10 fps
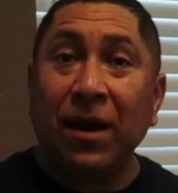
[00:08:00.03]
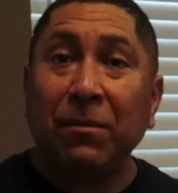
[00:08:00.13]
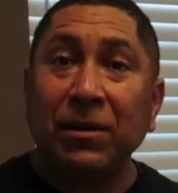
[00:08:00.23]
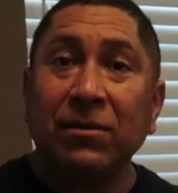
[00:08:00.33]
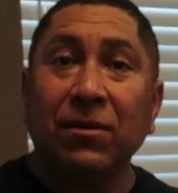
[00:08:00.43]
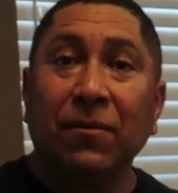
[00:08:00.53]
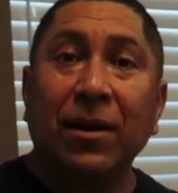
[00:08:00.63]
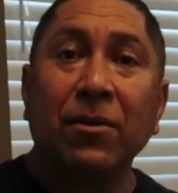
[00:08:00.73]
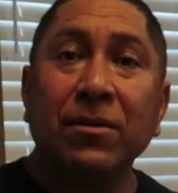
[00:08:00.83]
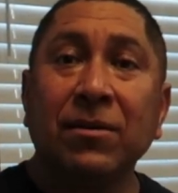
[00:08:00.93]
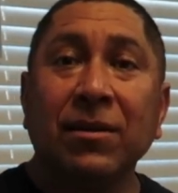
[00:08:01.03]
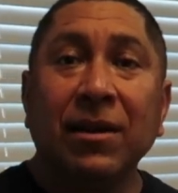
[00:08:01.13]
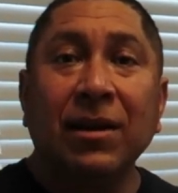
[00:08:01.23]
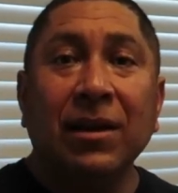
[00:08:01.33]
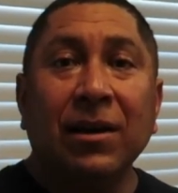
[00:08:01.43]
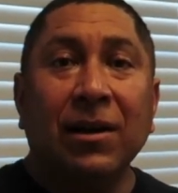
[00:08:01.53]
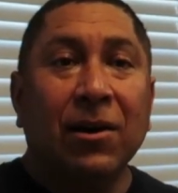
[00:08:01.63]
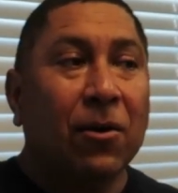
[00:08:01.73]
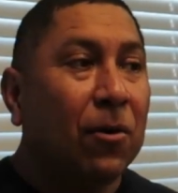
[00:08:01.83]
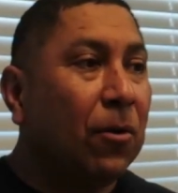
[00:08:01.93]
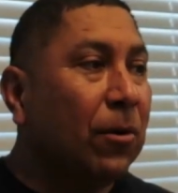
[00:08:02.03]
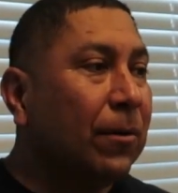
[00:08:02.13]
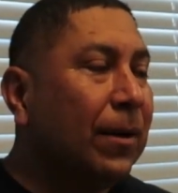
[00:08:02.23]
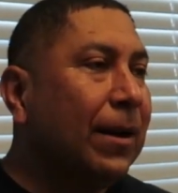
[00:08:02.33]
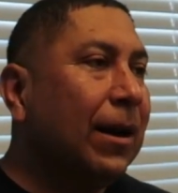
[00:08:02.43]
families of the veterans, or